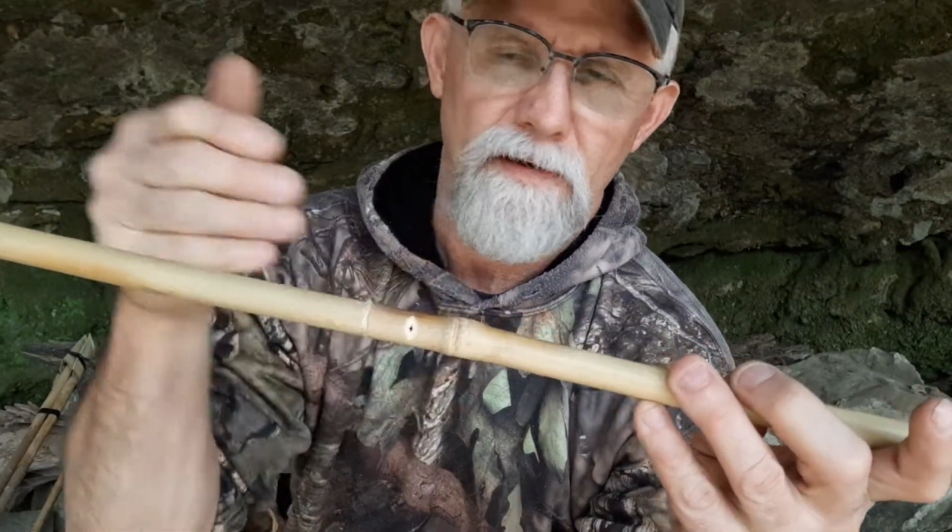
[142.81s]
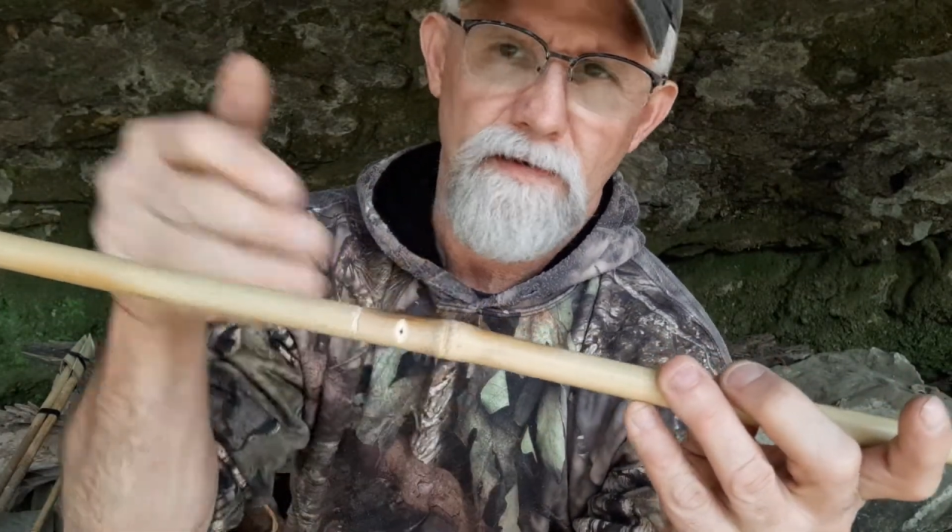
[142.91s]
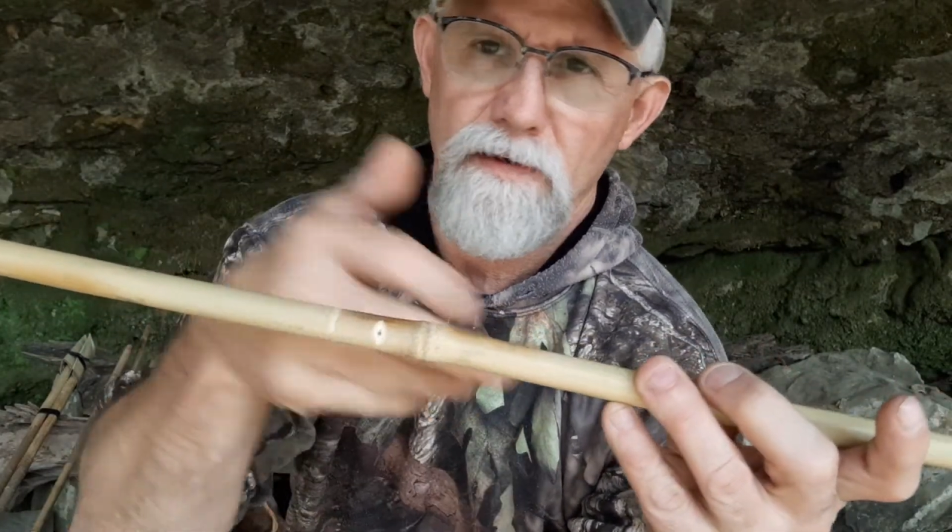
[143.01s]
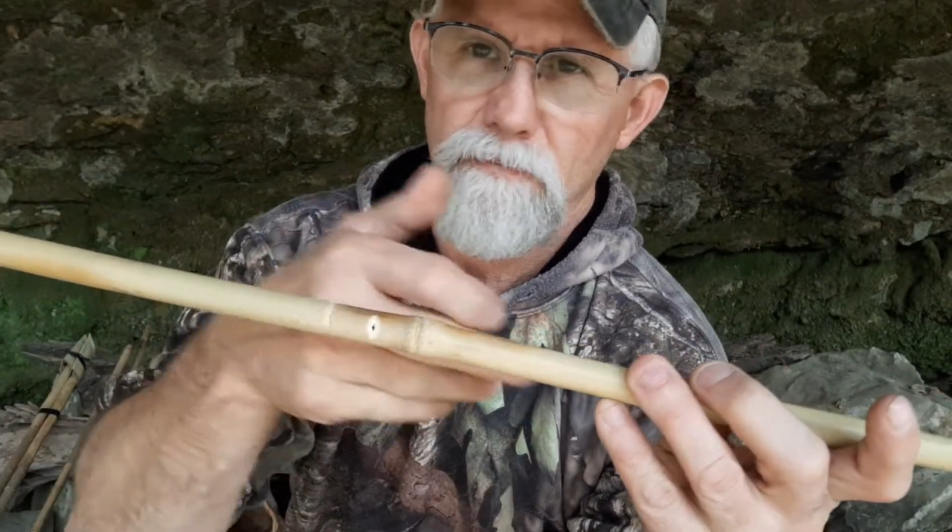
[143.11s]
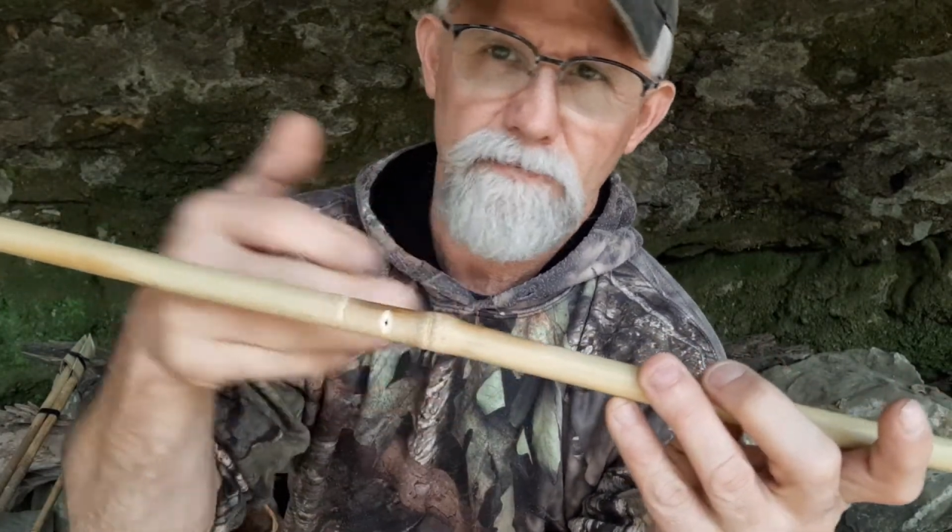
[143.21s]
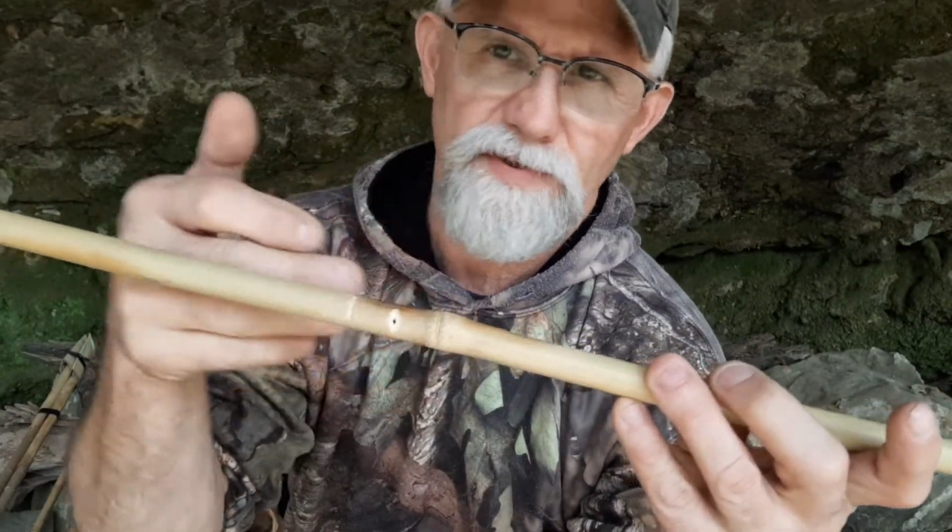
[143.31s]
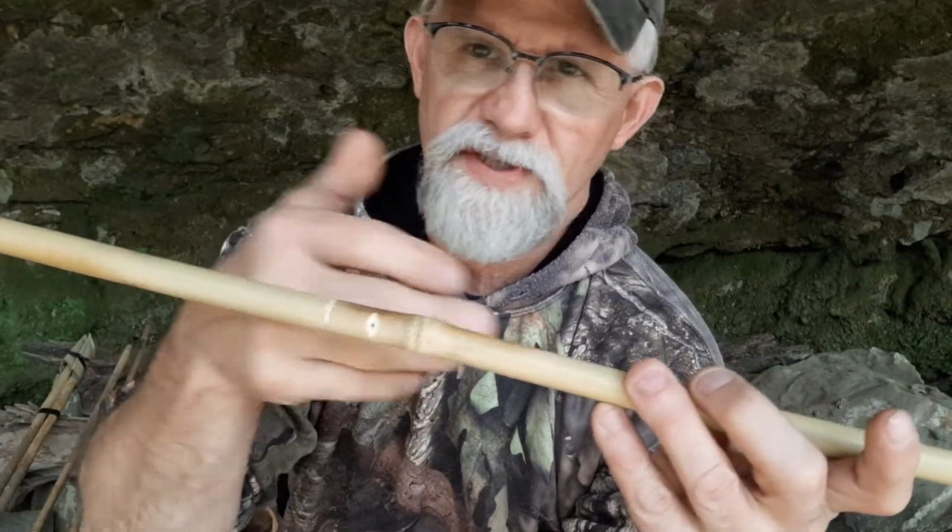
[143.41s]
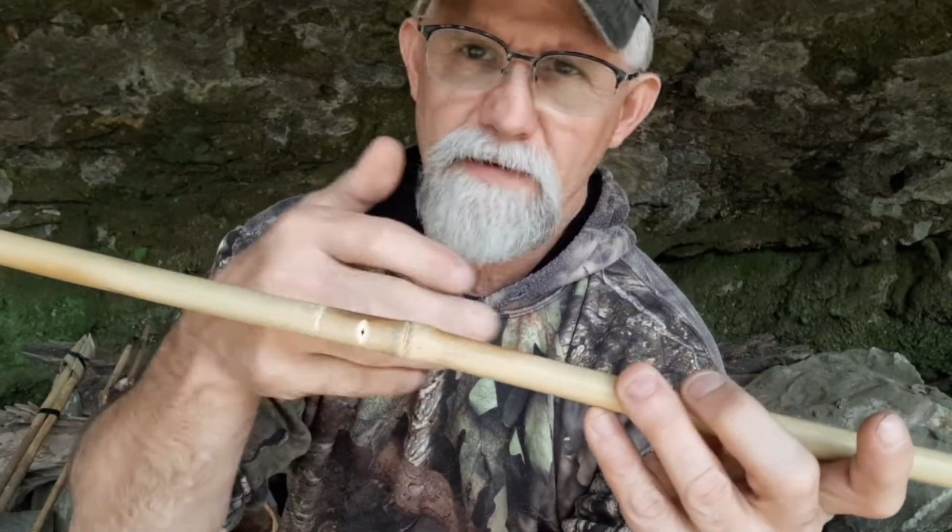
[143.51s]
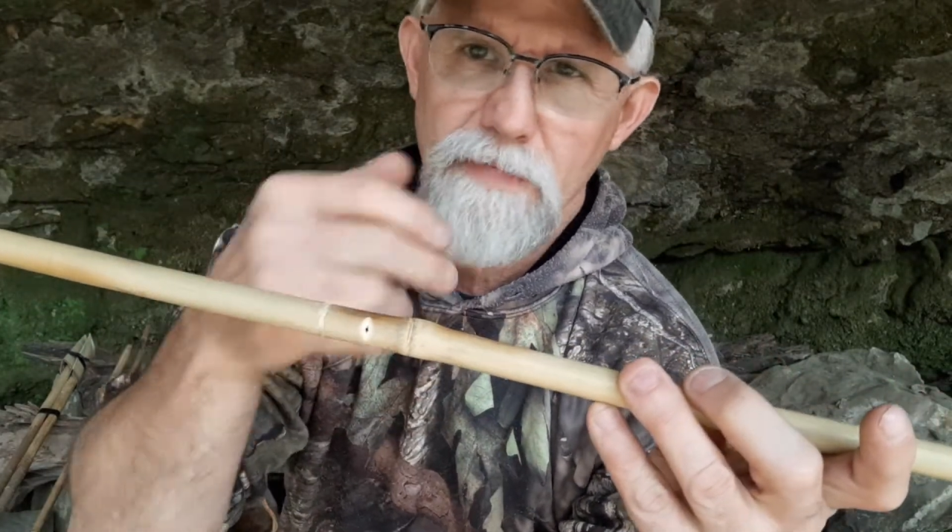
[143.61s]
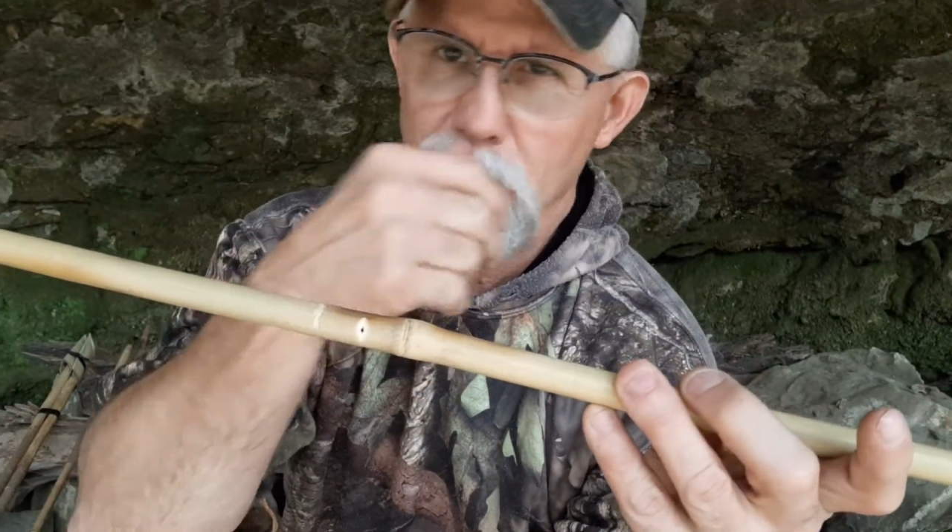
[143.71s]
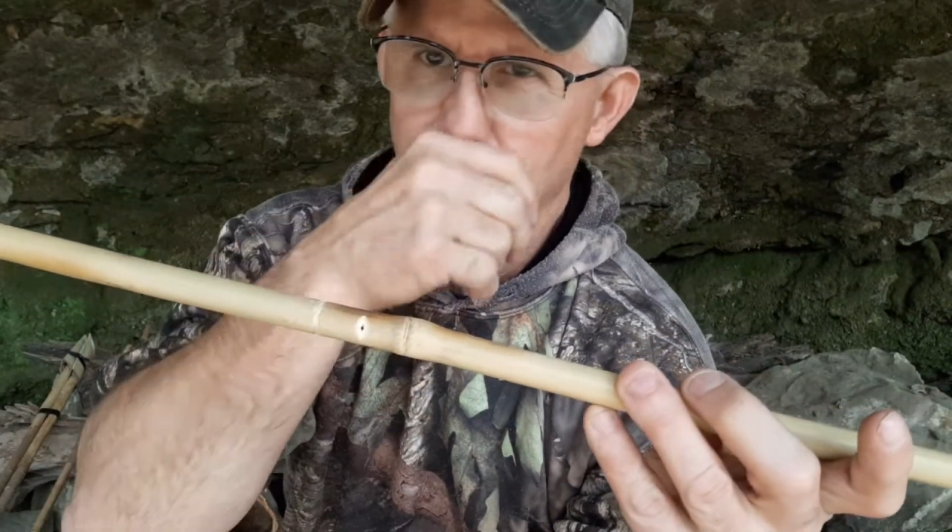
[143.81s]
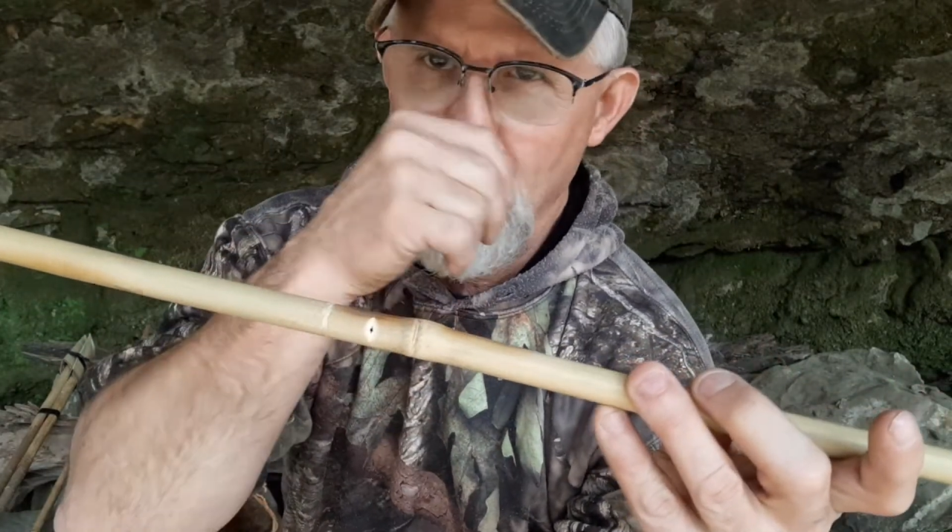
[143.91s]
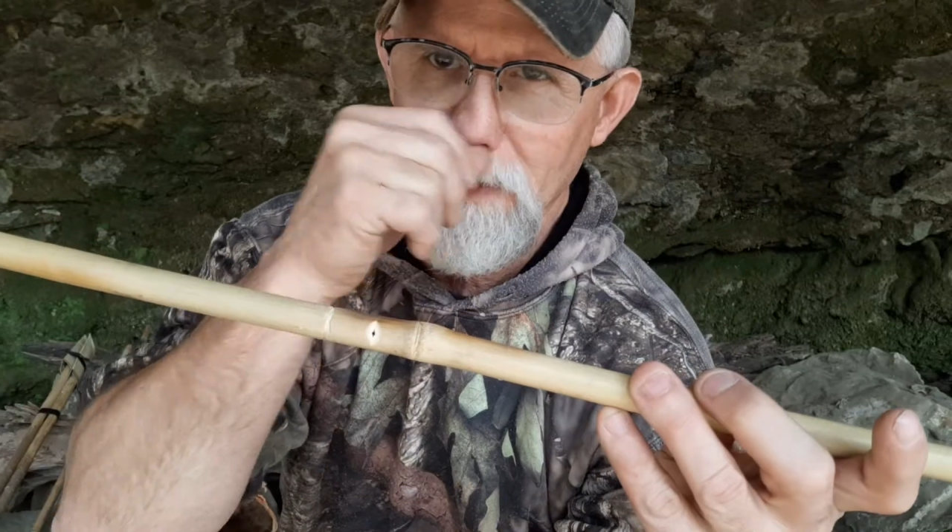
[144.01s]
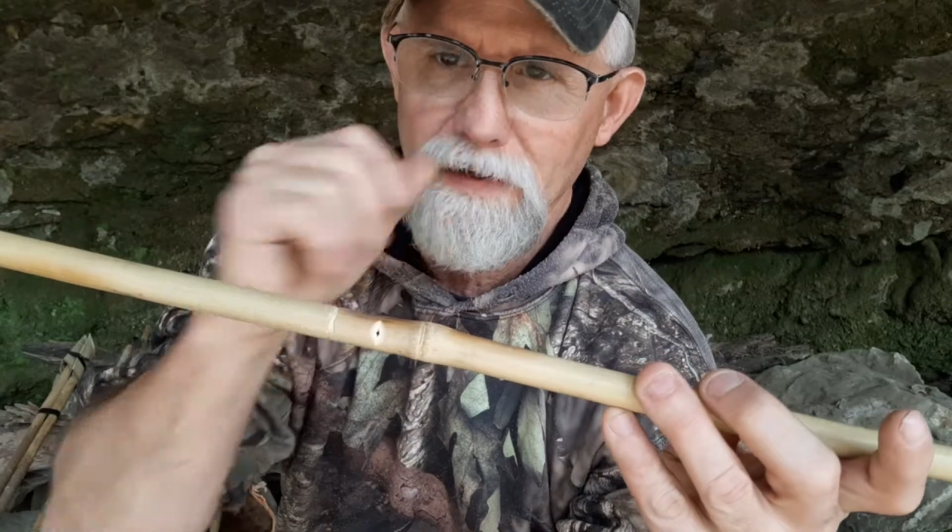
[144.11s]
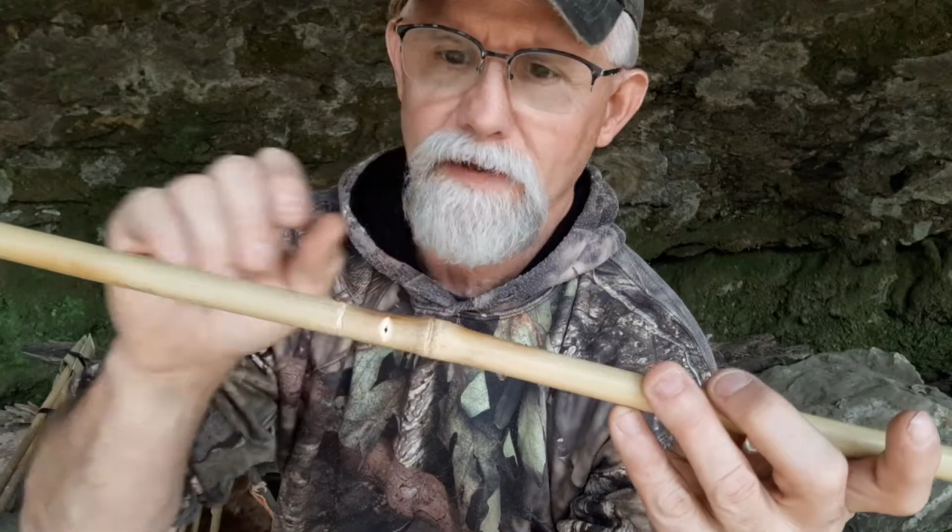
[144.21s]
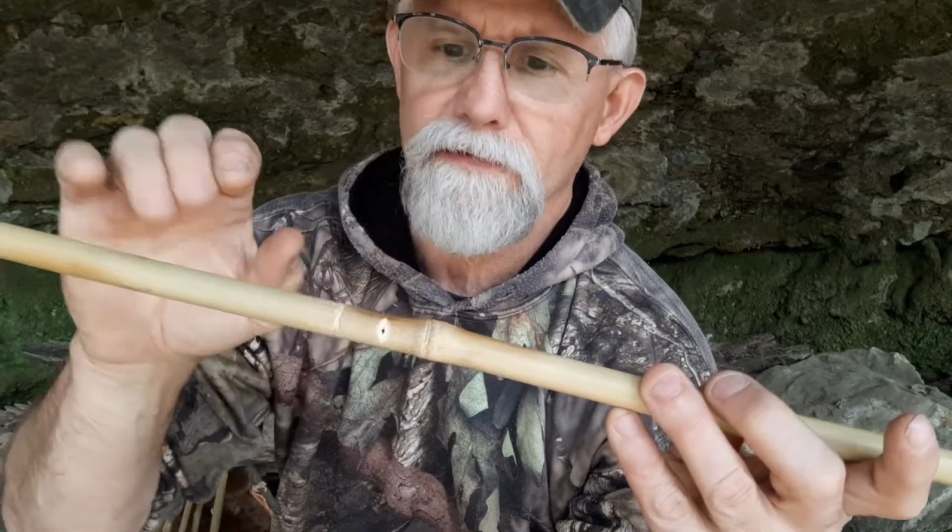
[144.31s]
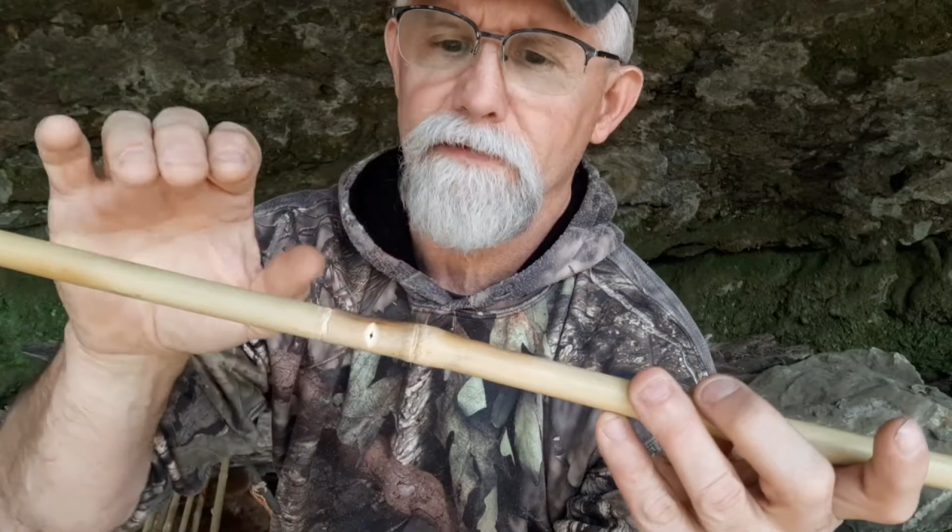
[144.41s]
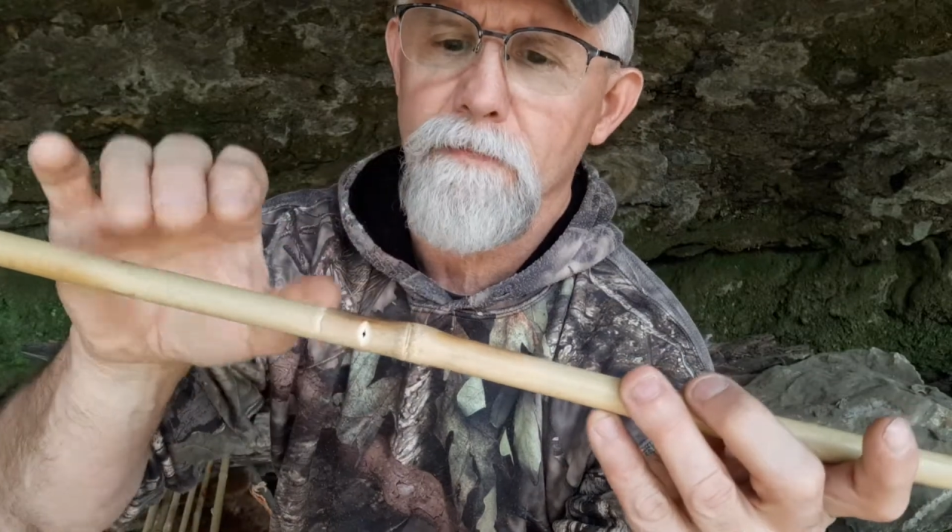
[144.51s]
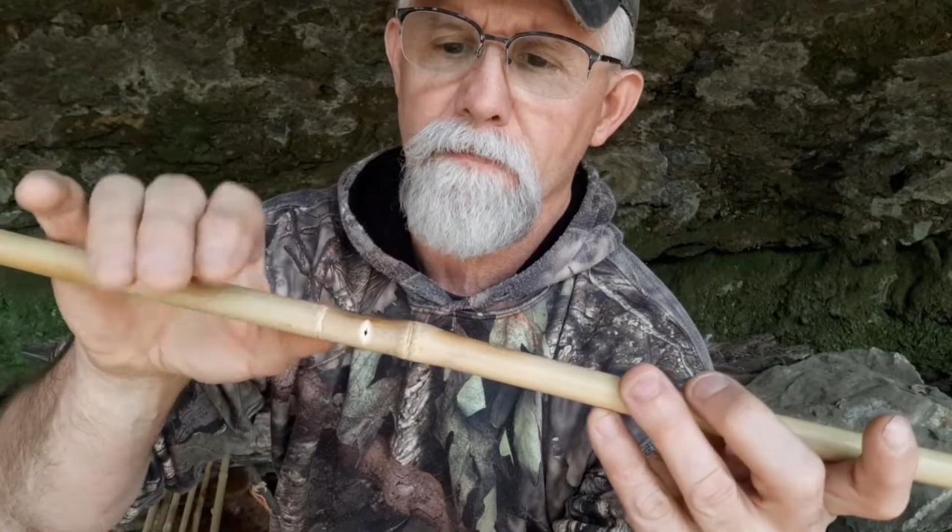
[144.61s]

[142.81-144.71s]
to seat my point against.